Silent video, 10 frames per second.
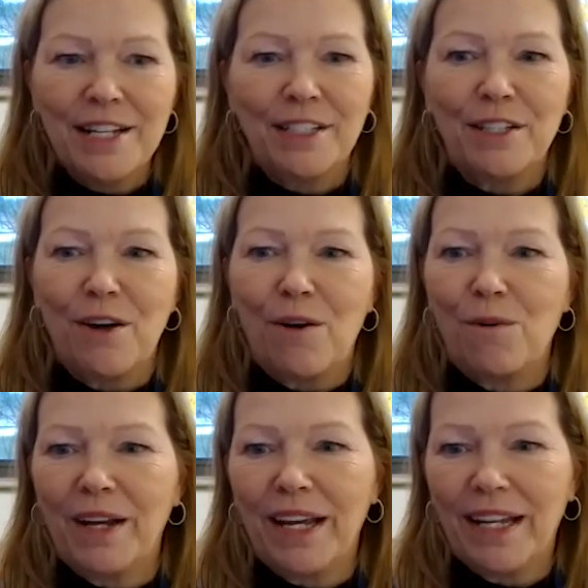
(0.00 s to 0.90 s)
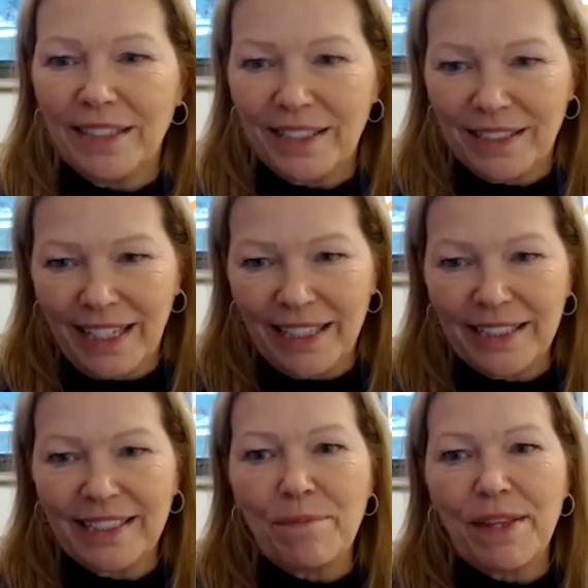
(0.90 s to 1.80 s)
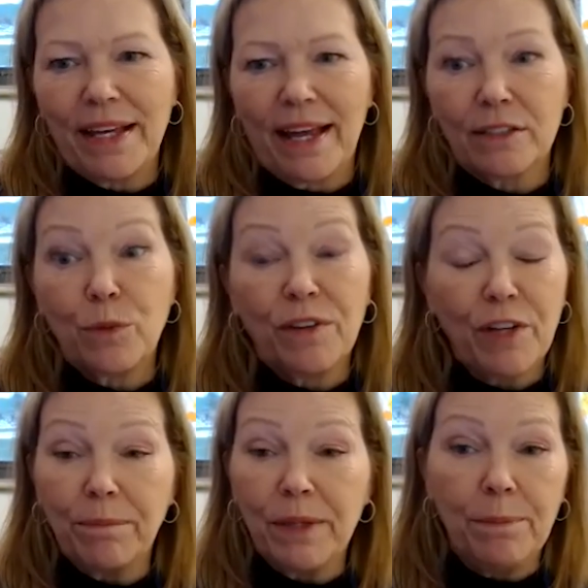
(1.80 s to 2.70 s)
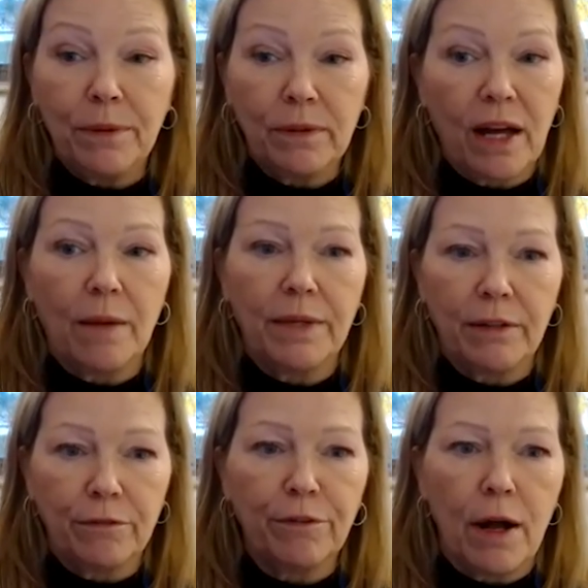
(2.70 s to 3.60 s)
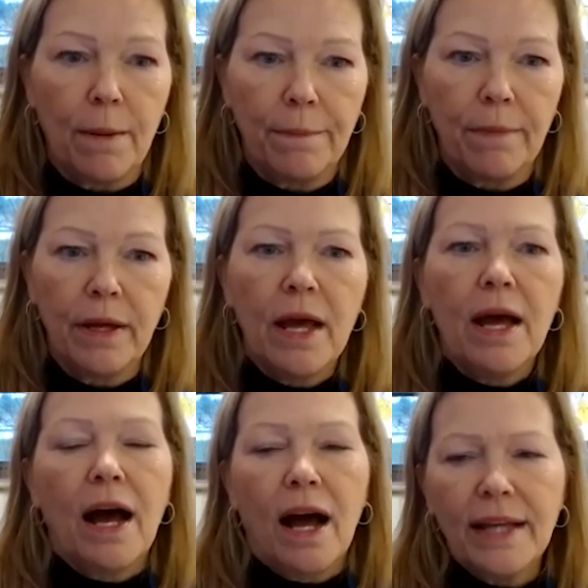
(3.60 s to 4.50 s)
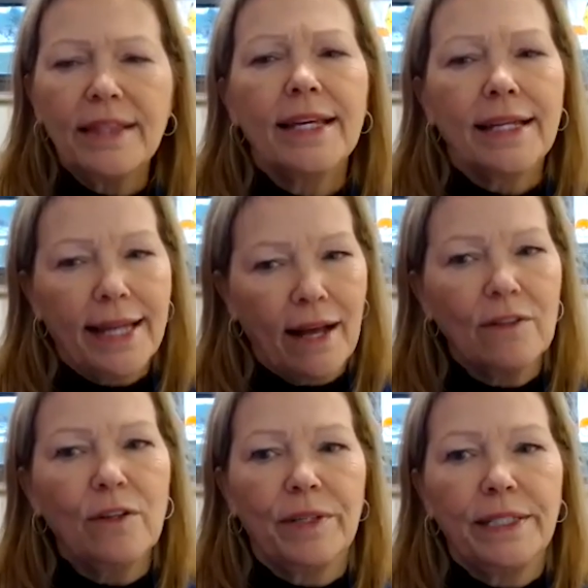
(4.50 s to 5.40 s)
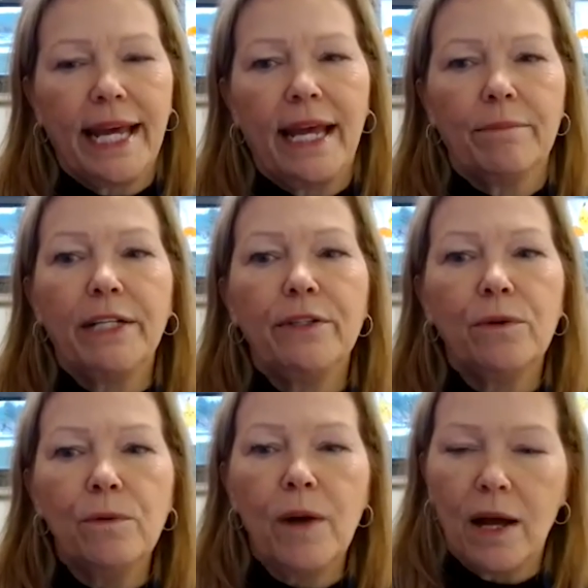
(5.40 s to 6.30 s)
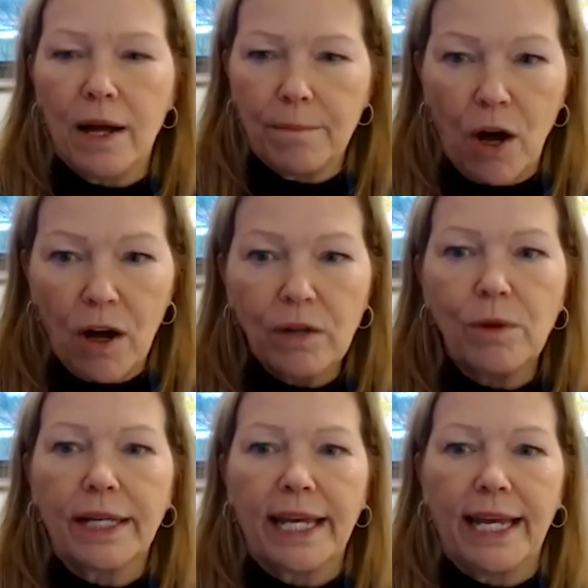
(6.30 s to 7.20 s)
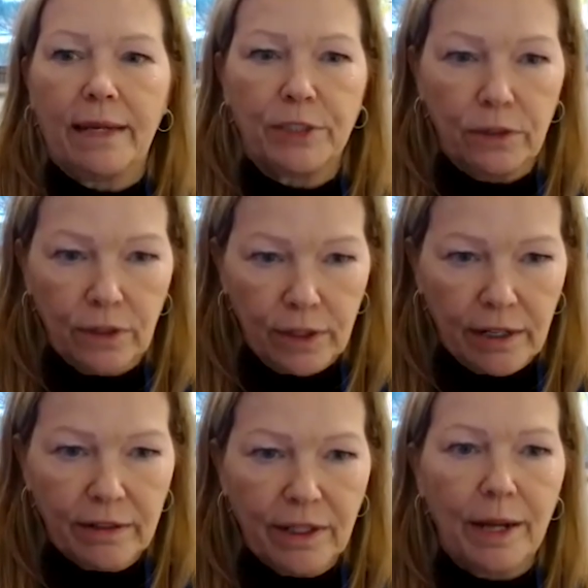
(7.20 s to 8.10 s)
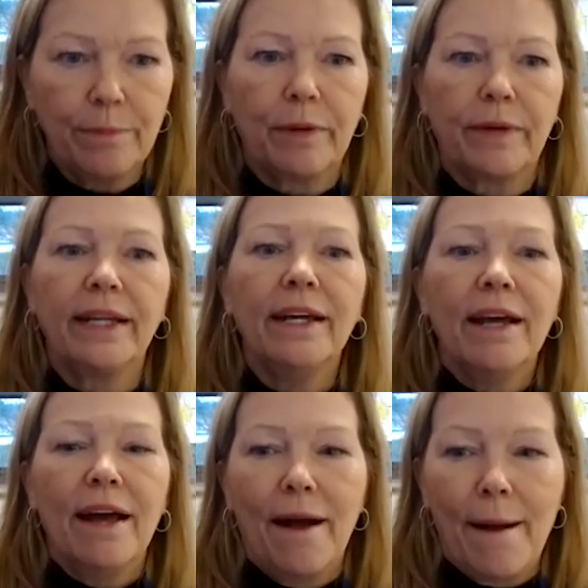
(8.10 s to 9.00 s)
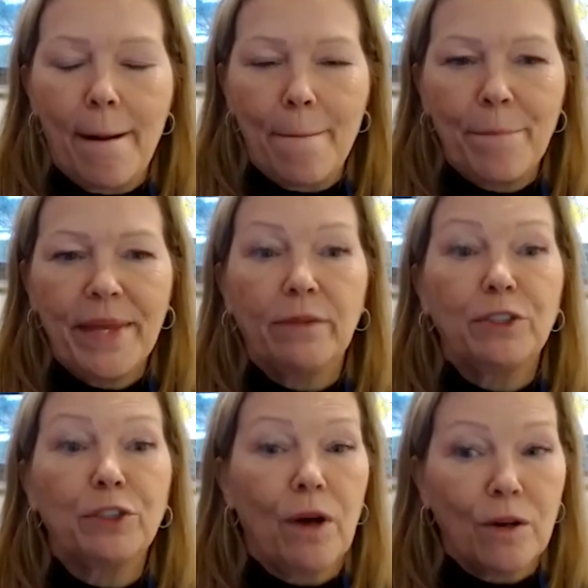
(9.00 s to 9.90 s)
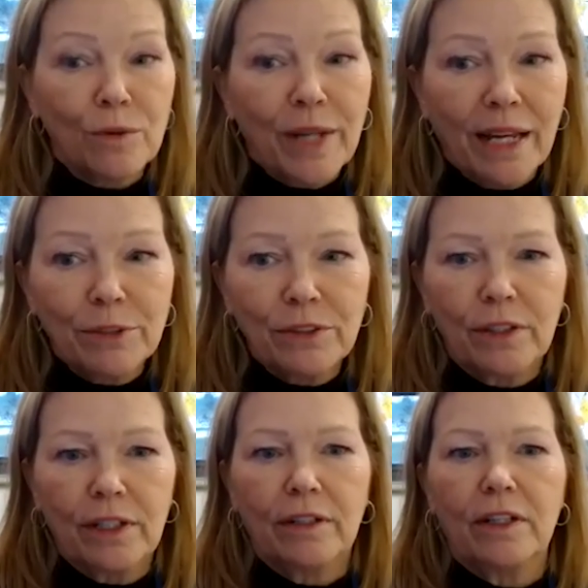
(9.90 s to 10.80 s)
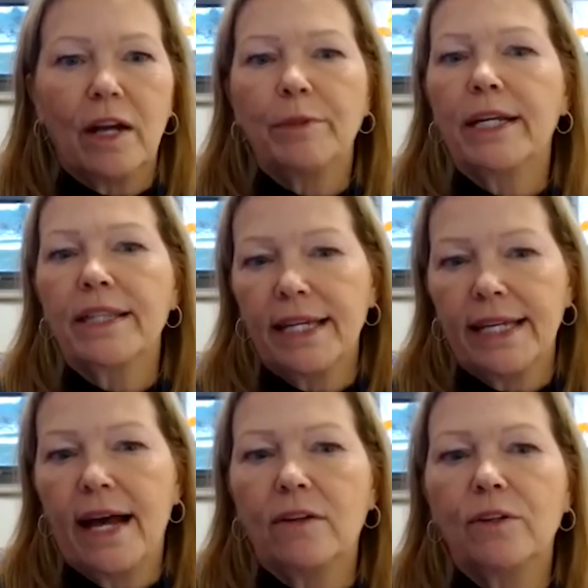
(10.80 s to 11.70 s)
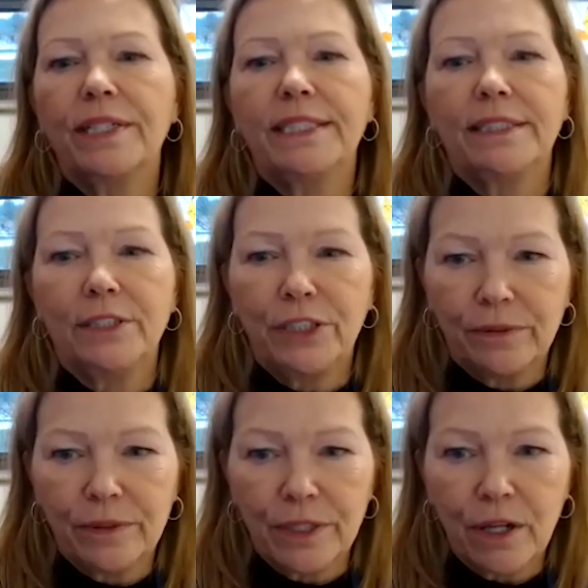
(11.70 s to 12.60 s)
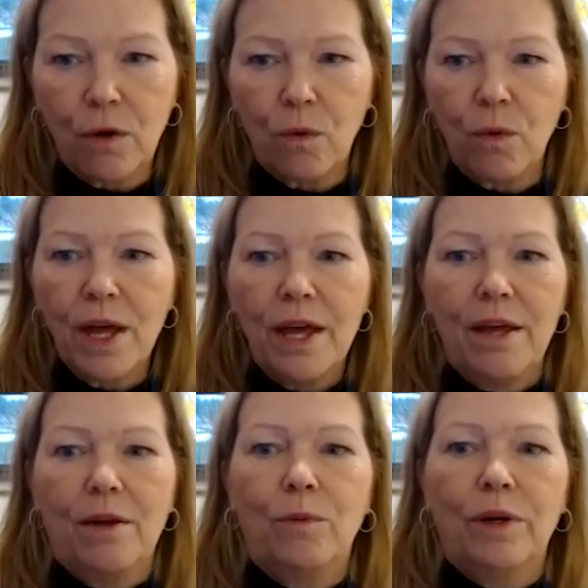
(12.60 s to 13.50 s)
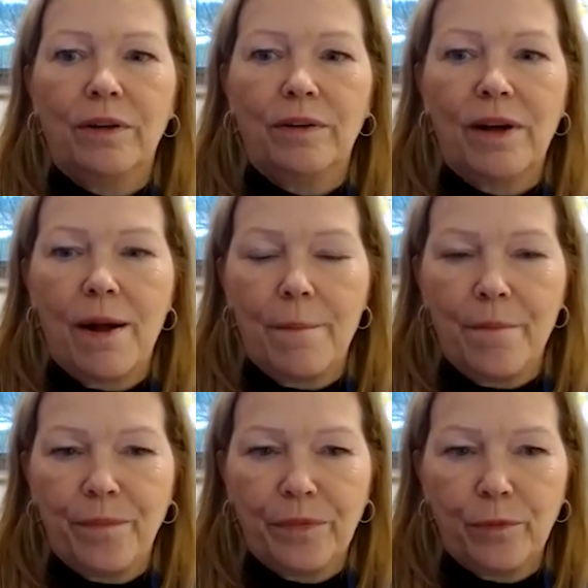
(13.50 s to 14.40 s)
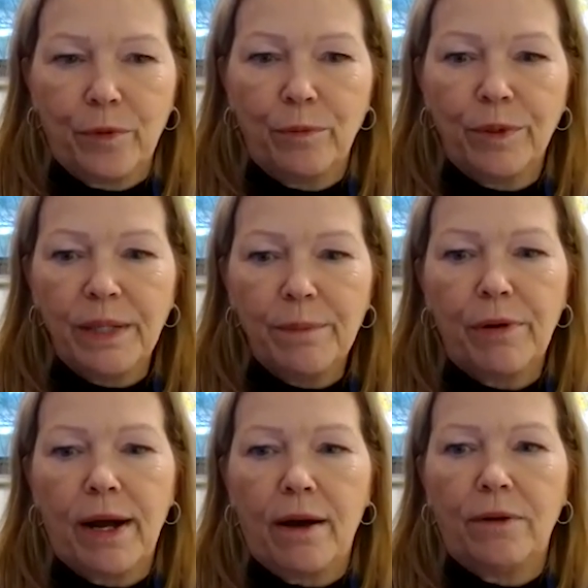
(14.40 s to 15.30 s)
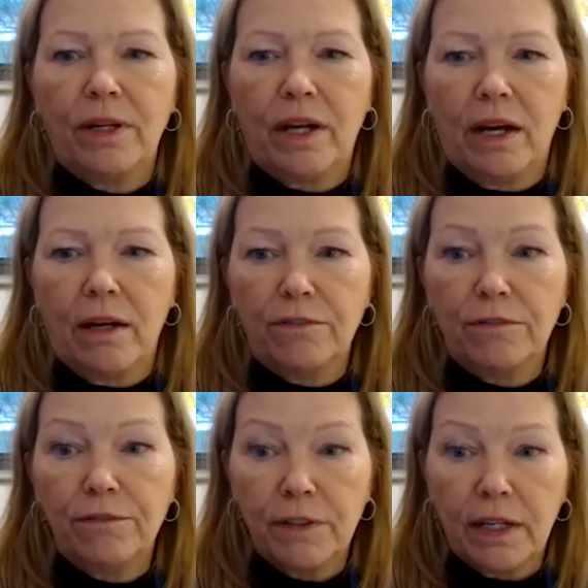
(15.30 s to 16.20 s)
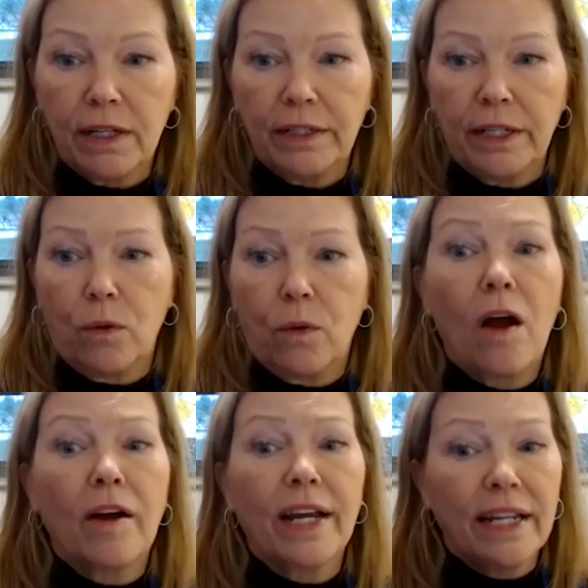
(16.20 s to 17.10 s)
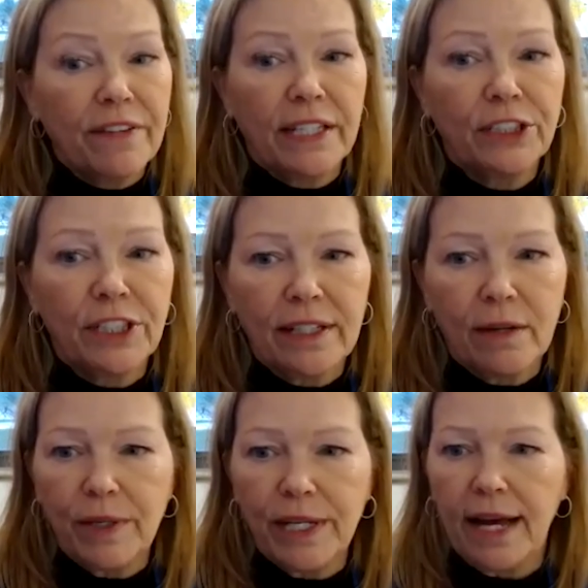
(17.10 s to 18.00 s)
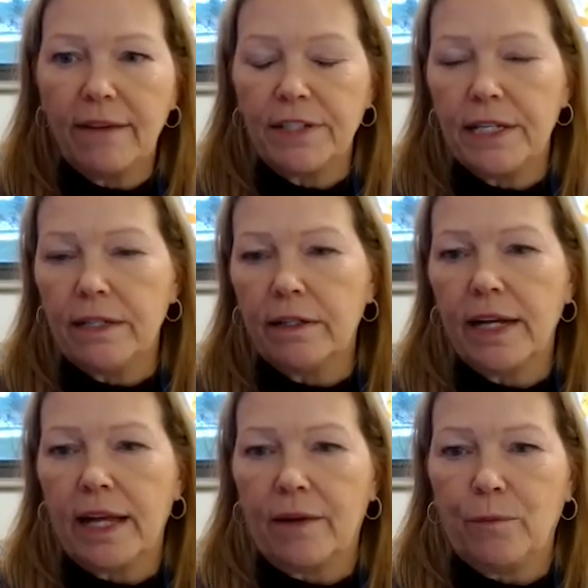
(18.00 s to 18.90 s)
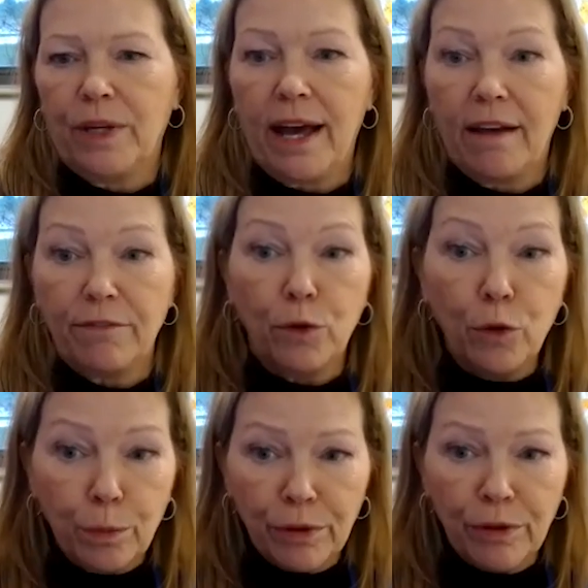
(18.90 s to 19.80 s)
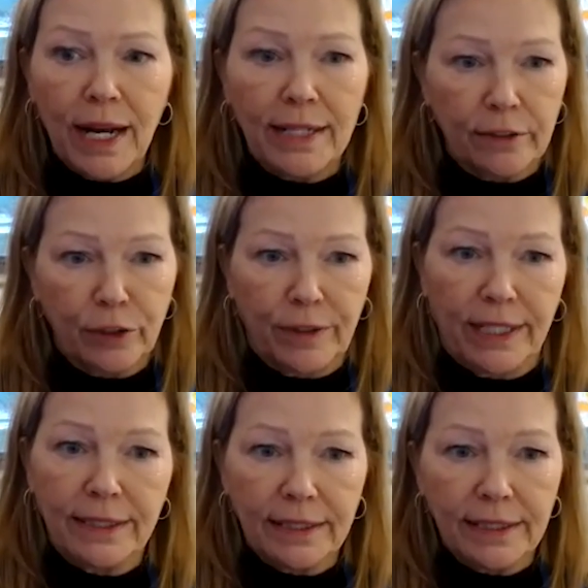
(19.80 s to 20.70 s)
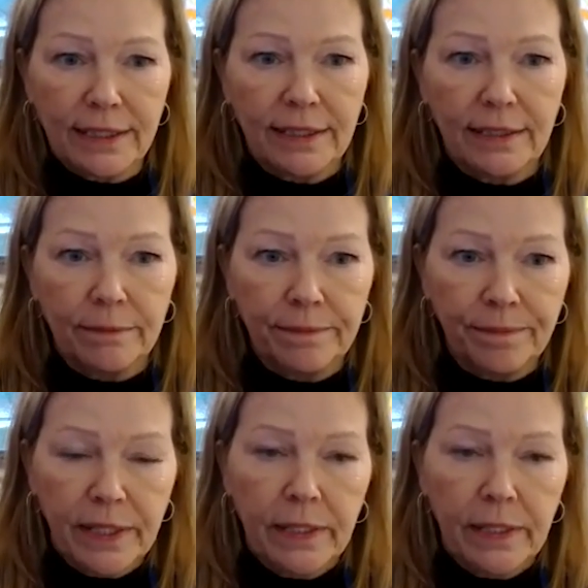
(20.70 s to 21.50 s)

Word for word: So it's something else. We've got people coming from, I think Calgary came. I know Ottawa came to look at our library, and Toronto came to look at our library. I think Calgary did too. So we're really proud of, you know, our innovation that we have here. We have Uber as our transit system. Wow.